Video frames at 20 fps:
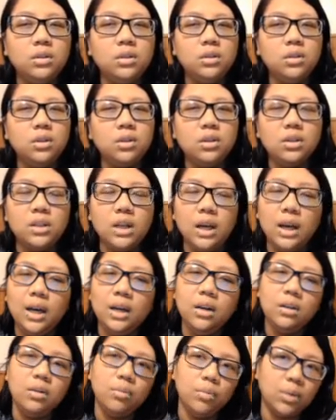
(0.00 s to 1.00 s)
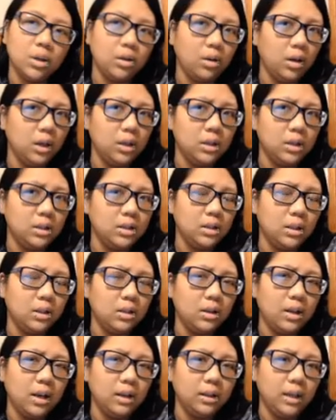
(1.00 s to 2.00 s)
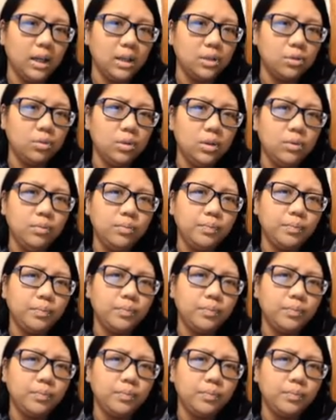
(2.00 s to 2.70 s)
because I added the Mercari listing to that last one,